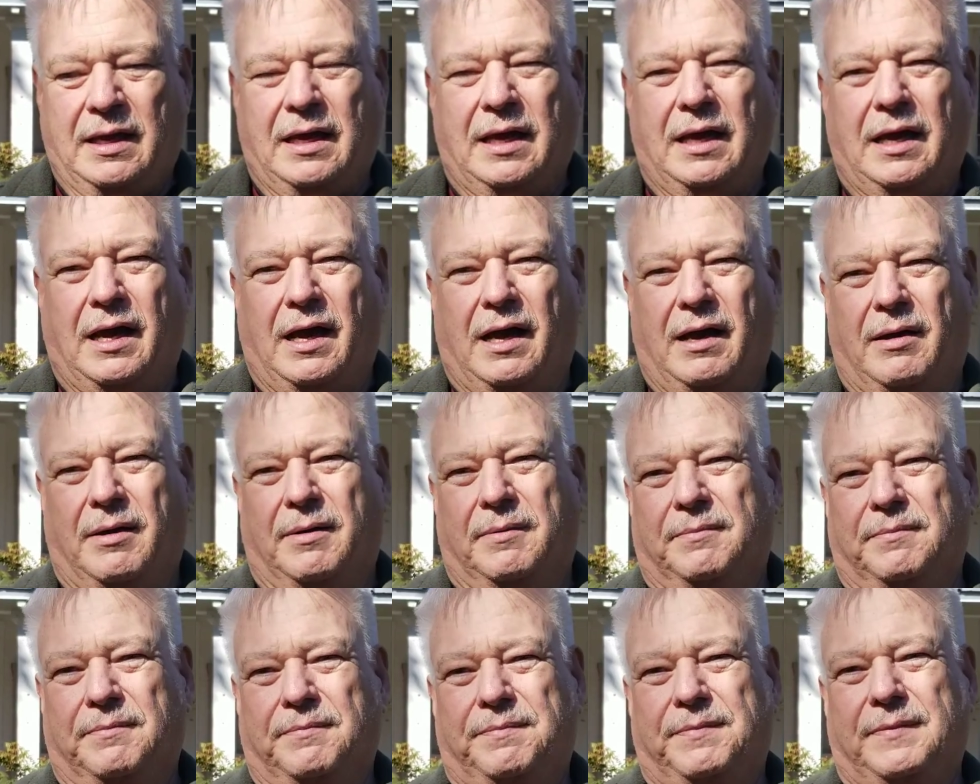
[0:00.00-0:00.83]

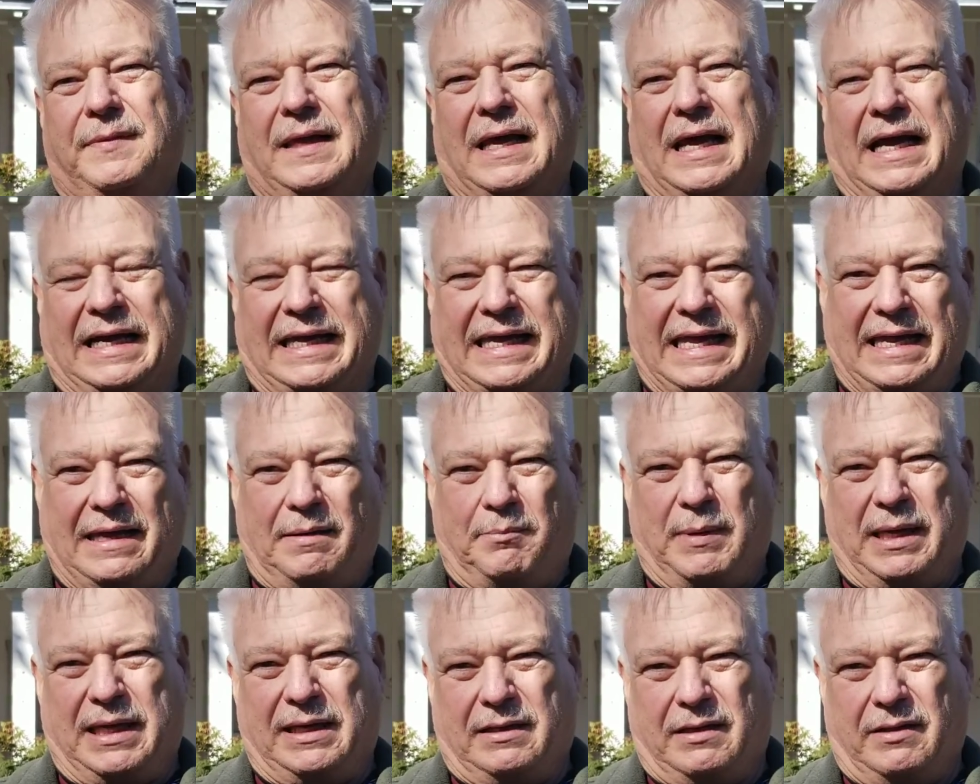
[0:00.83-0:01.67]
I came
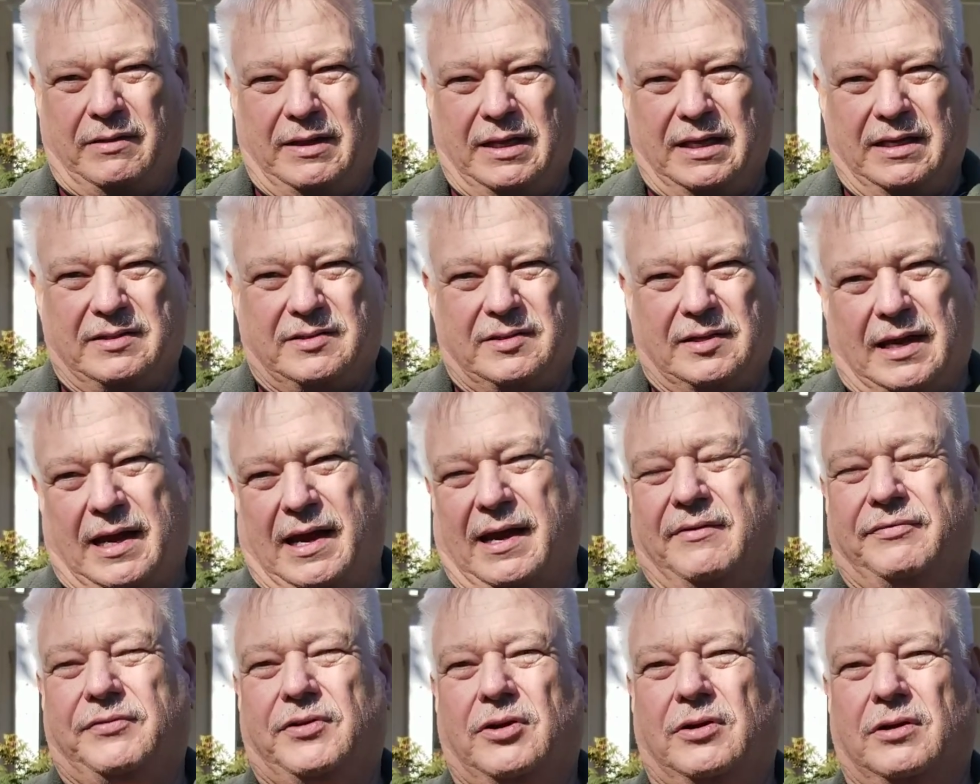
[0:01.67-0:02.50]
into this
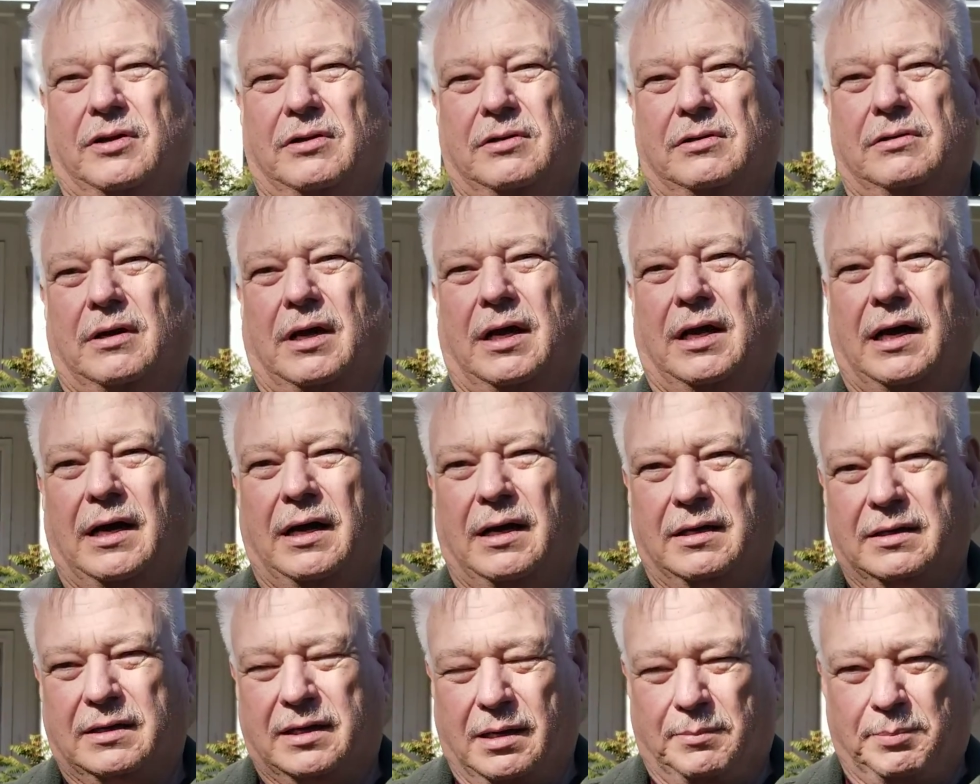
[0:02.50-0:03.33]
after
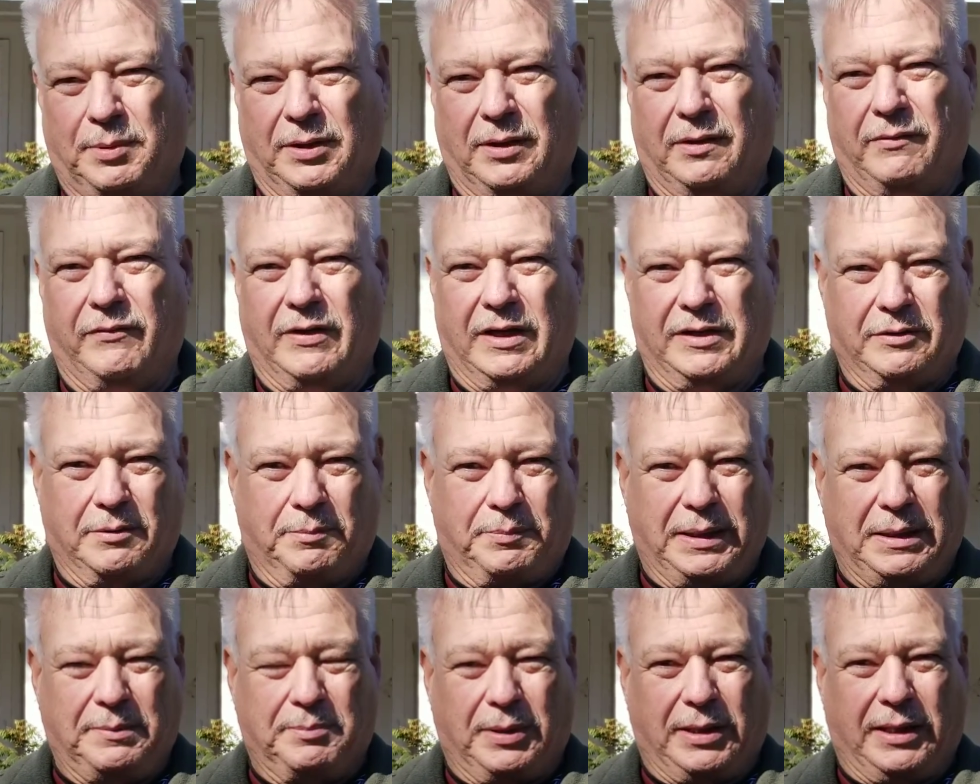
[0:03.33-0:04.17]
a couple of other
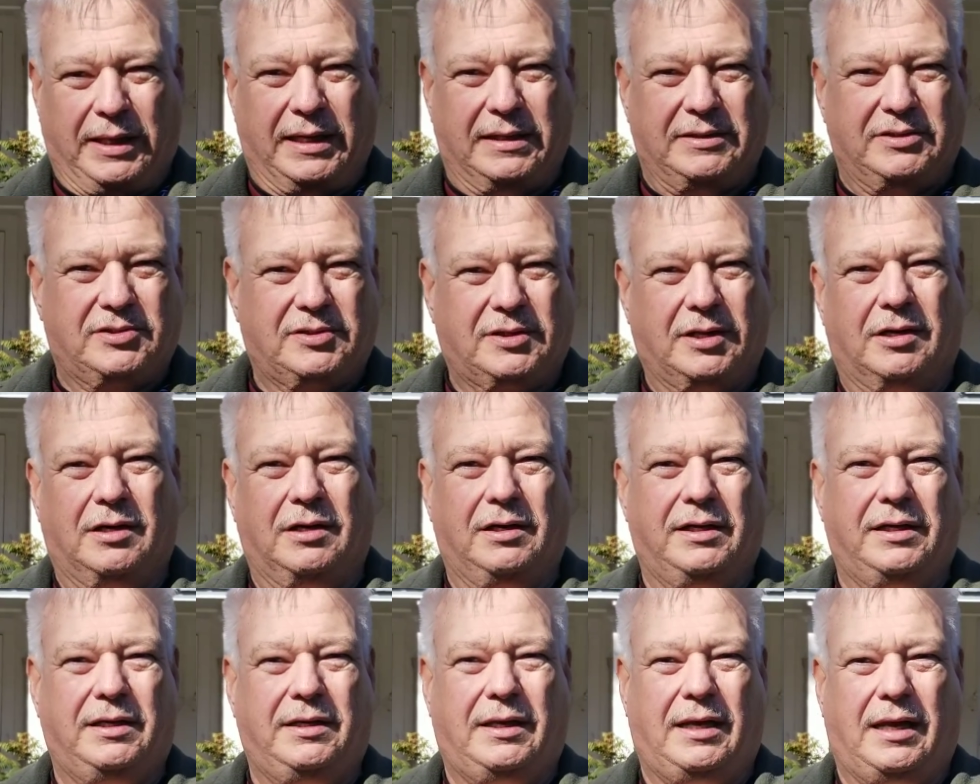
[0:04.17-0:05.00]
people had
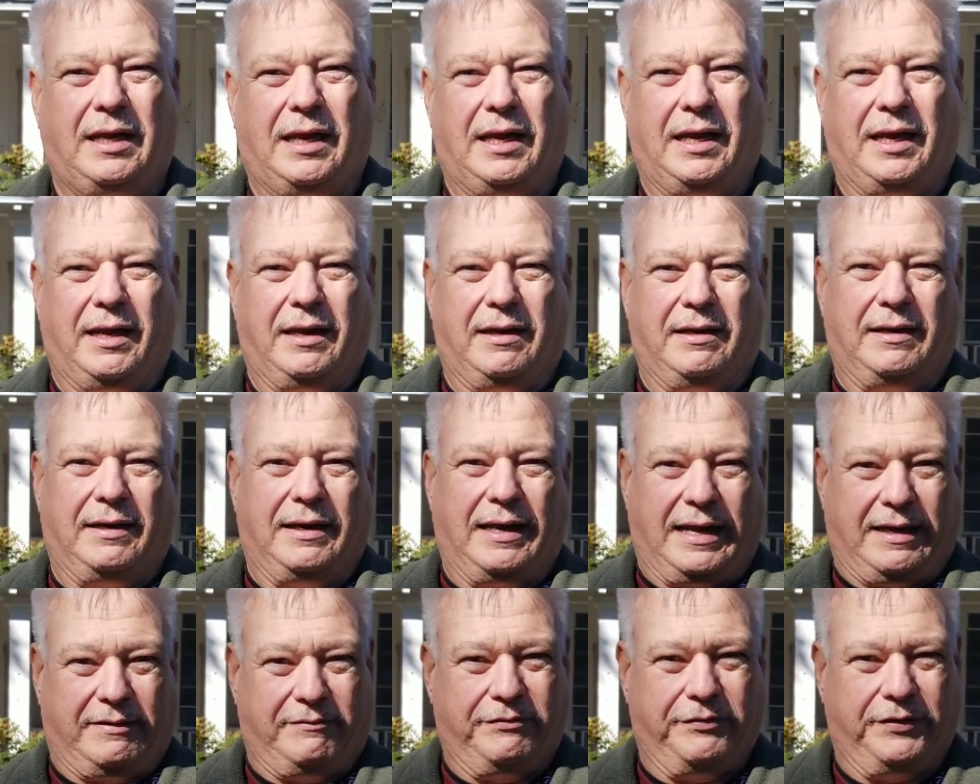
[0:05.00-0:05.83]
started and
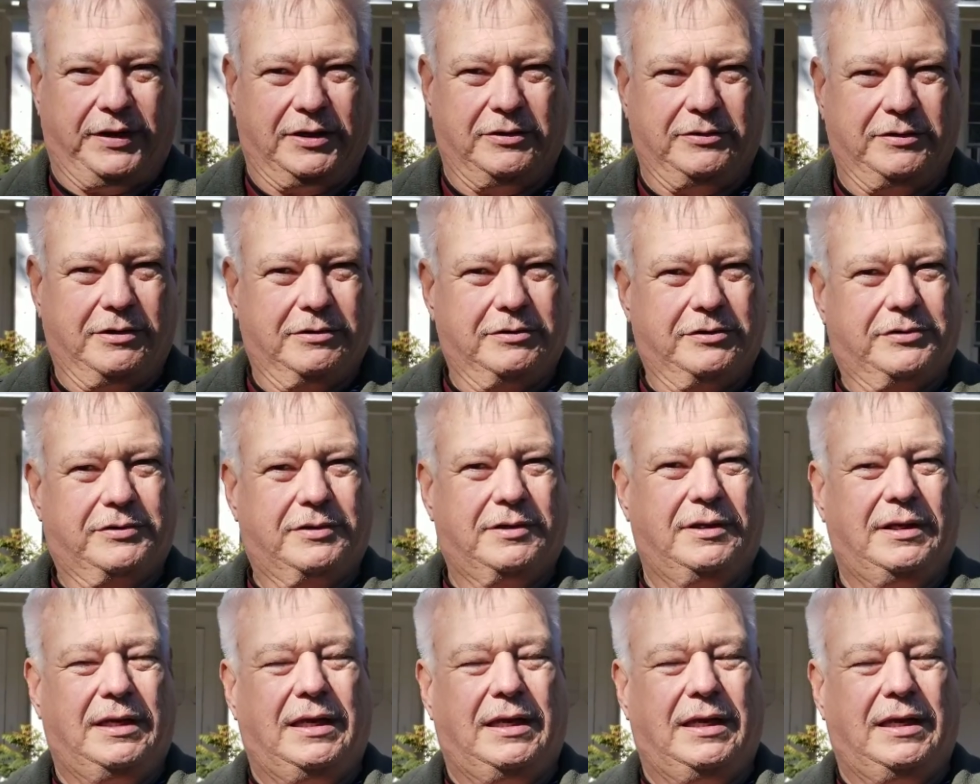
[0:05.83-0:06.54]
had failures,